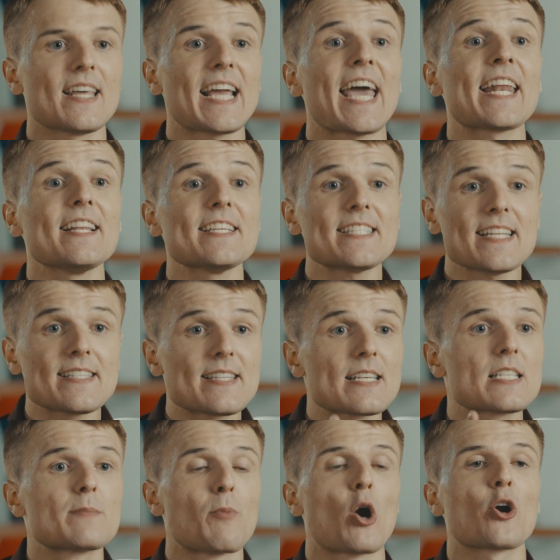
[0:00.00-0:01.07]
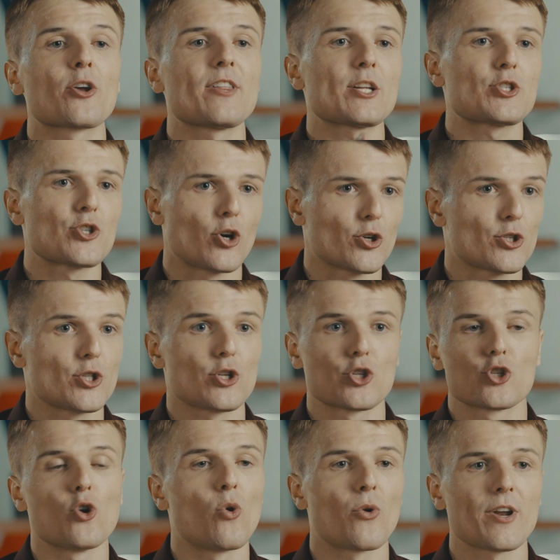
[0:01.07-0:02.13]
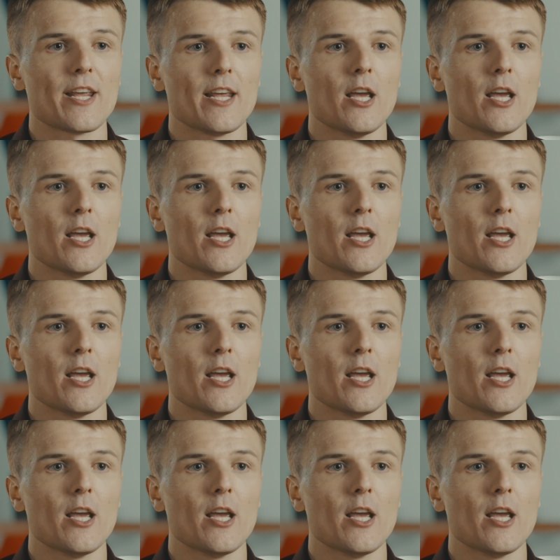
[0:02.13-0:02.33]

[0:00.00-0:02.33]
catalyst is the spark that starts the story.